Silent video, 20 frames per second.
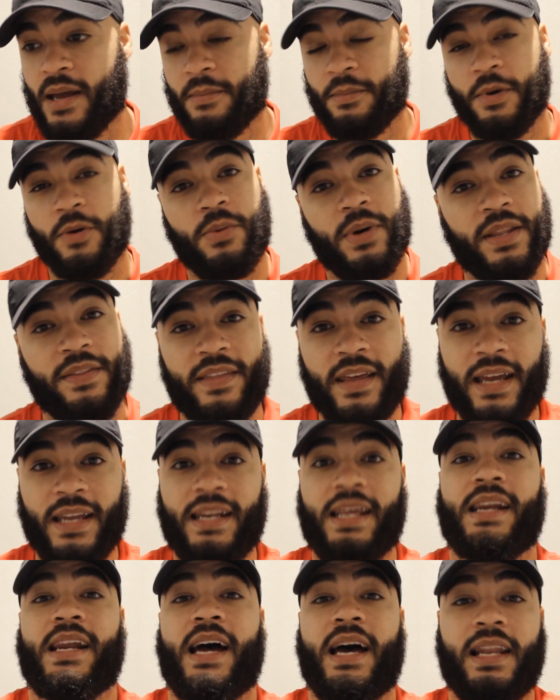But one thing
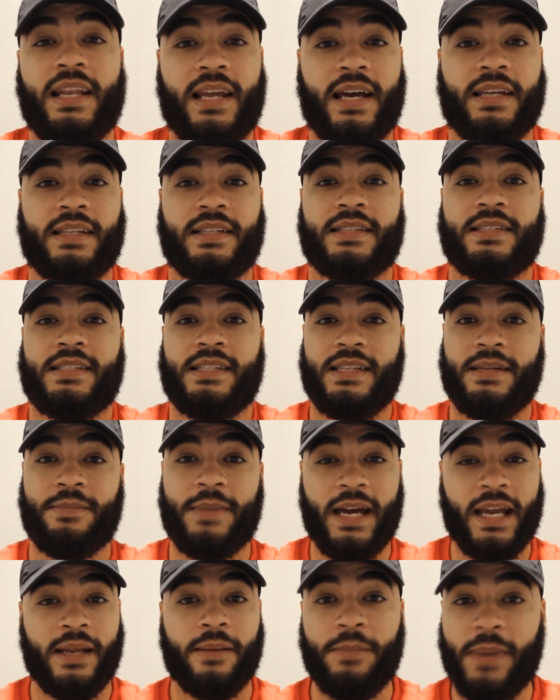that I'd like to see
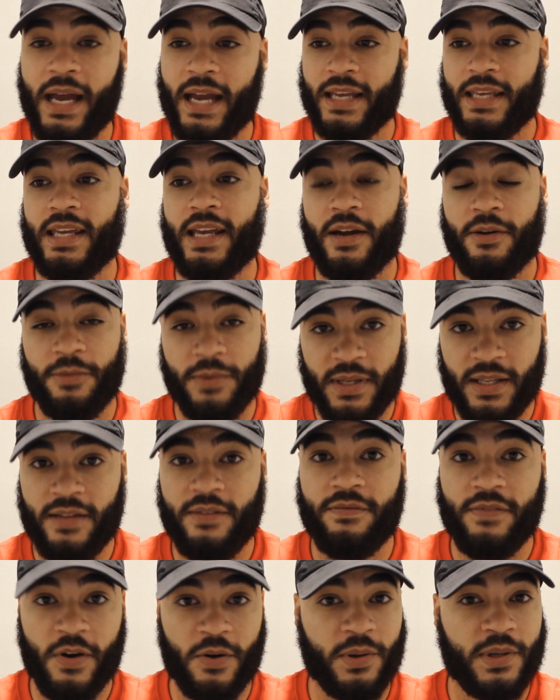Manny Pacquiao really
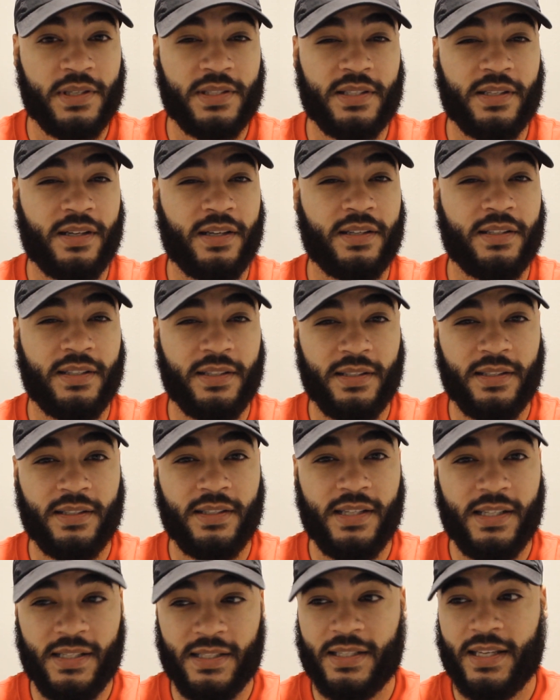focus on
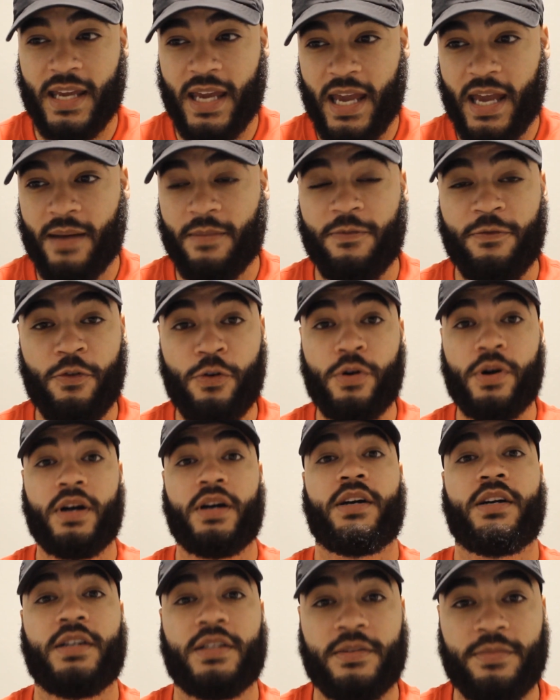this camp for
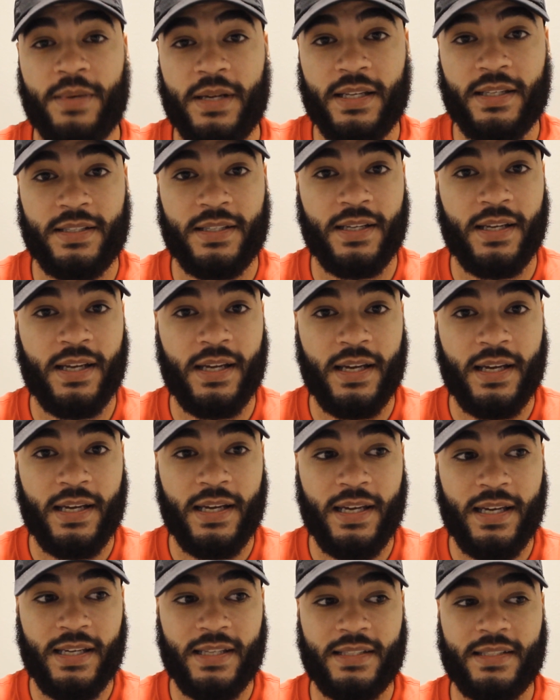Errol Spence
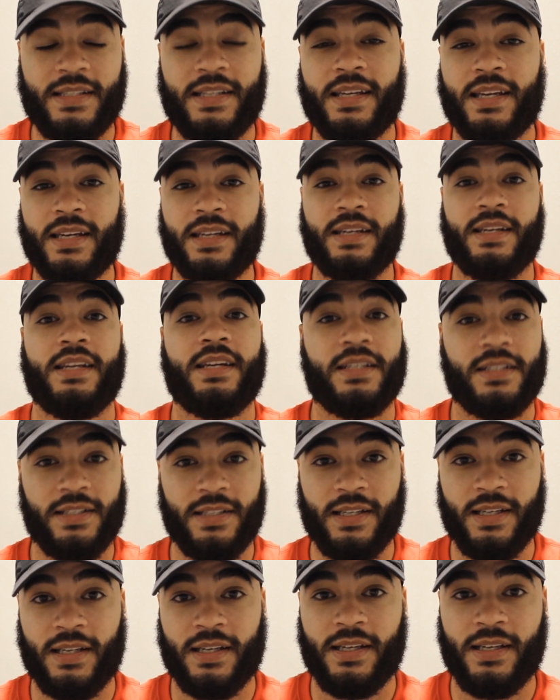is the
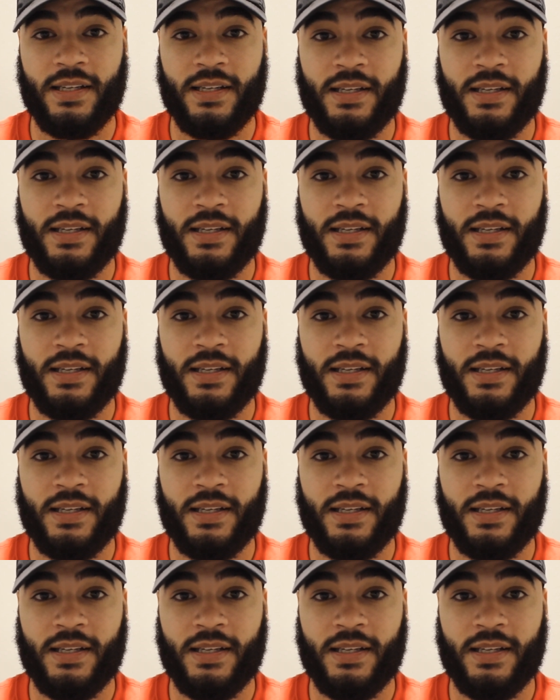conditioning.